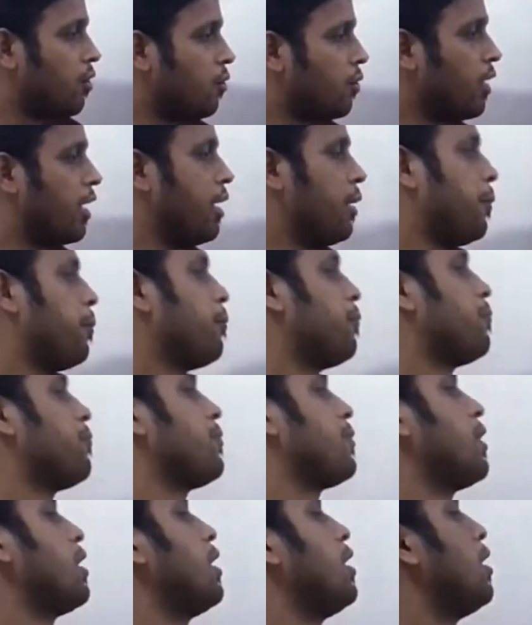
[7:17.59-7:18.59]
Okay.
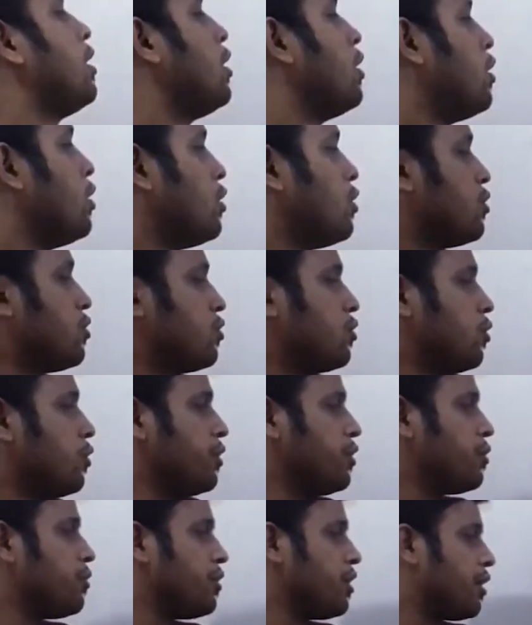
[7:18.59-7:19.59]
So
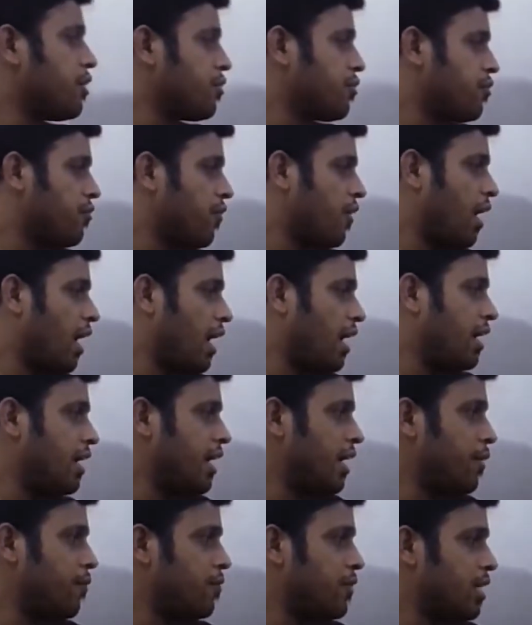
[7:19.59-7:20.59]
you need to
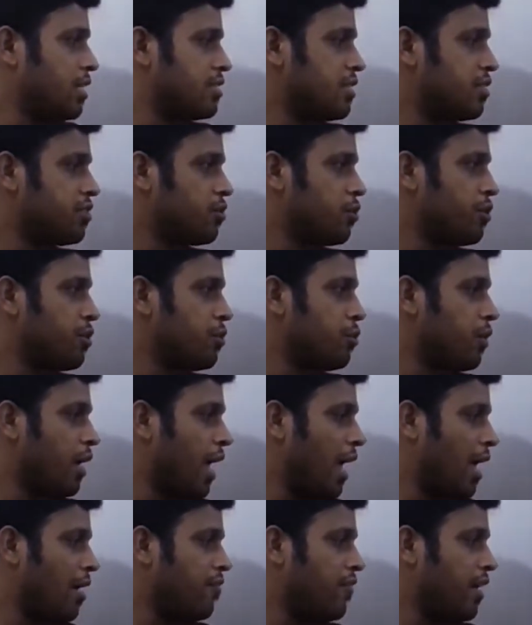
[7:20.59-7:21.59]
find f dash x. So you
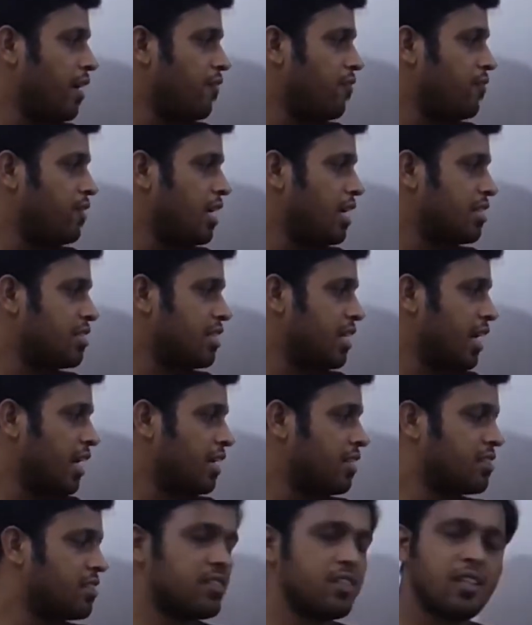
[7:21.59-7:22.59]
have f dash
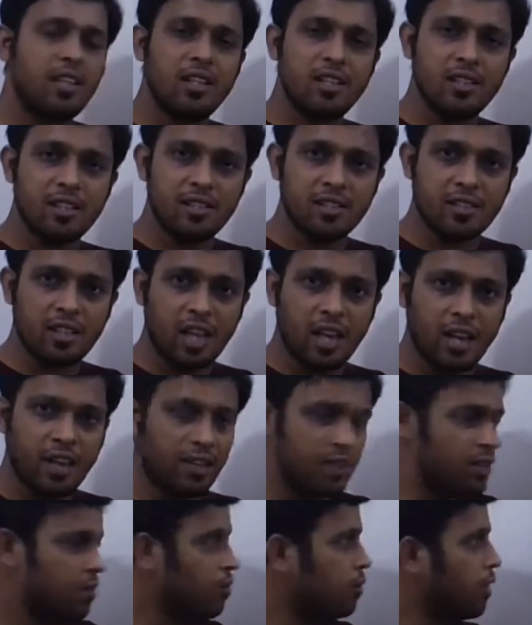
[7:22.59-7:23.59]
x in this
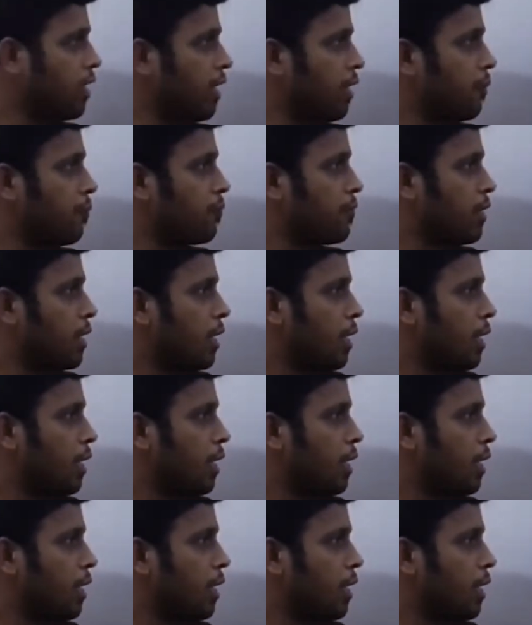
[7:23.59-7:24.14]
side. Okay.